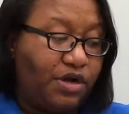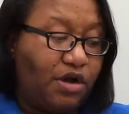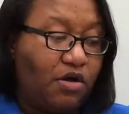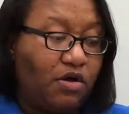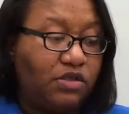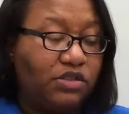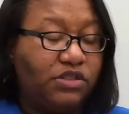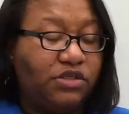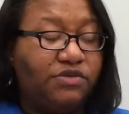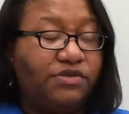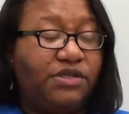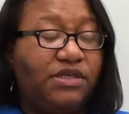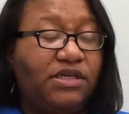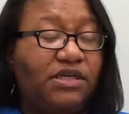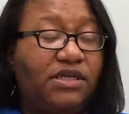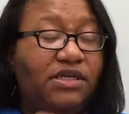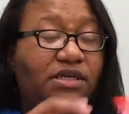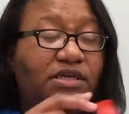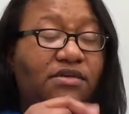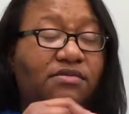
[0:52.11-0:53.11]
also
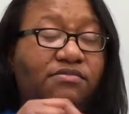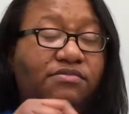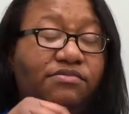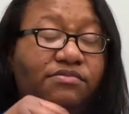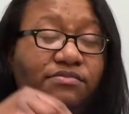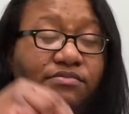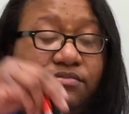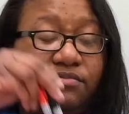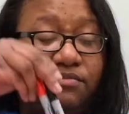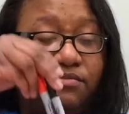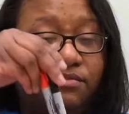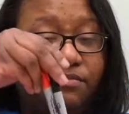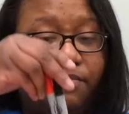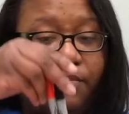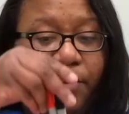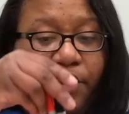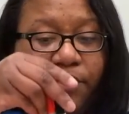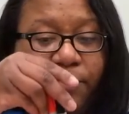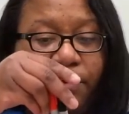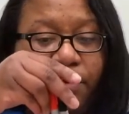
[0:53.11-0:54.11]
need
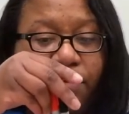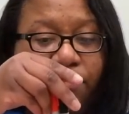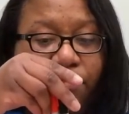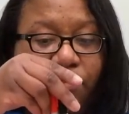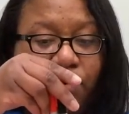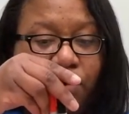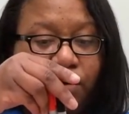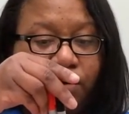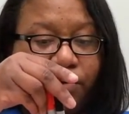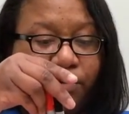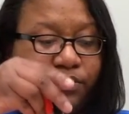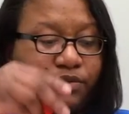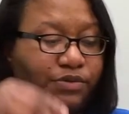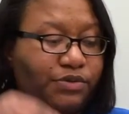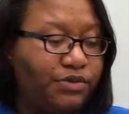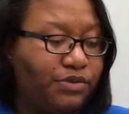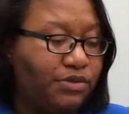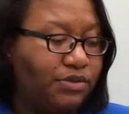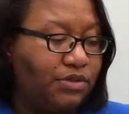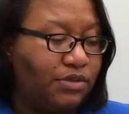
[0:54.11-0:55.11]
permanent
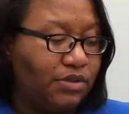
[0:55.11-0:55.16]
markers.